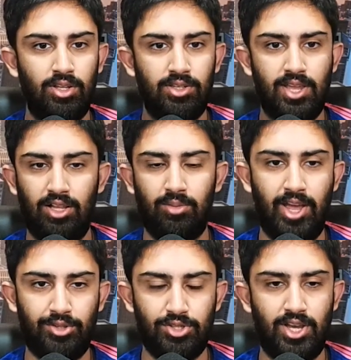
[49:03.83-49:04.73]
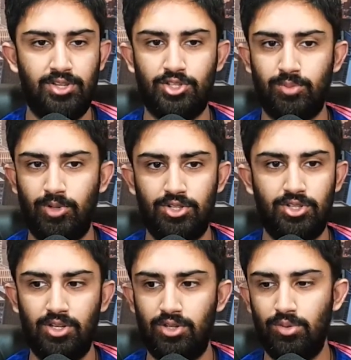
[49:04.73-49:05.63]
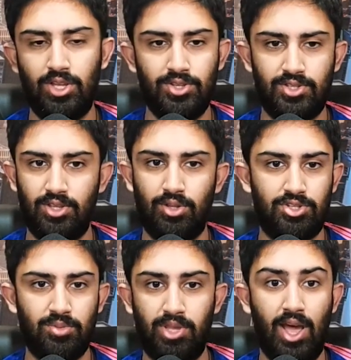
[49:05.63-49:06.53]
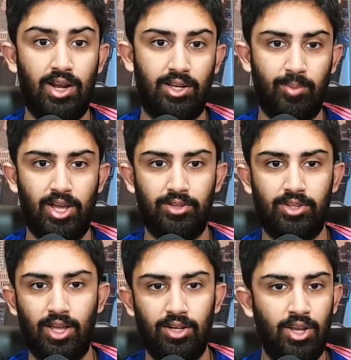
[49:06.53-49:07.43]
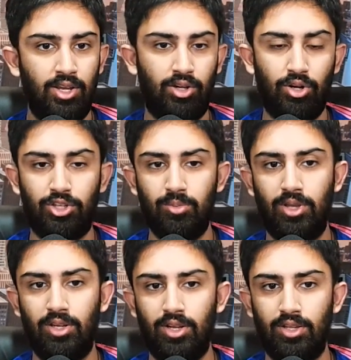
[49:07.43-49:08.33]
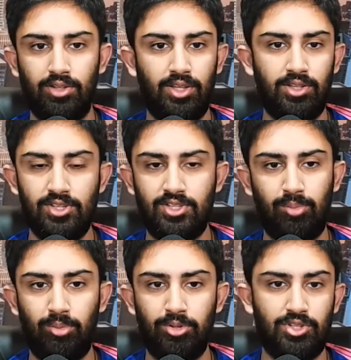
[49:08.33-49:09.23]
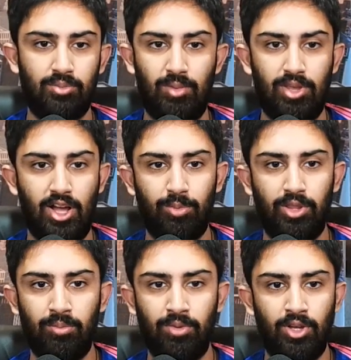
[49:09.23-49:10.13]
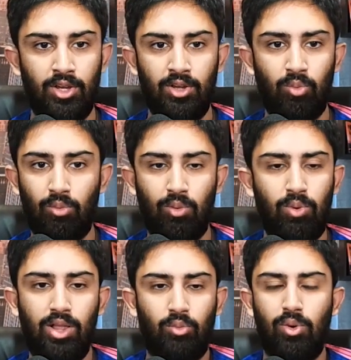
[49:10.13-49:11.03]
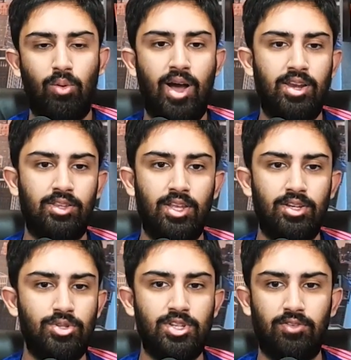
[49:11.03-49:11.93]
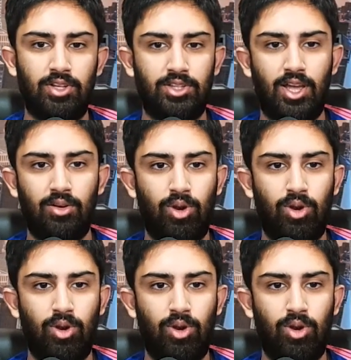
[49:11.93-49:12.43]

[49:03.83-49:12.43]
Tell them to exercise this much and do this. And there's some data coming out that curcumin and these supplements could maybe help them. Why didn't they do stuff like that?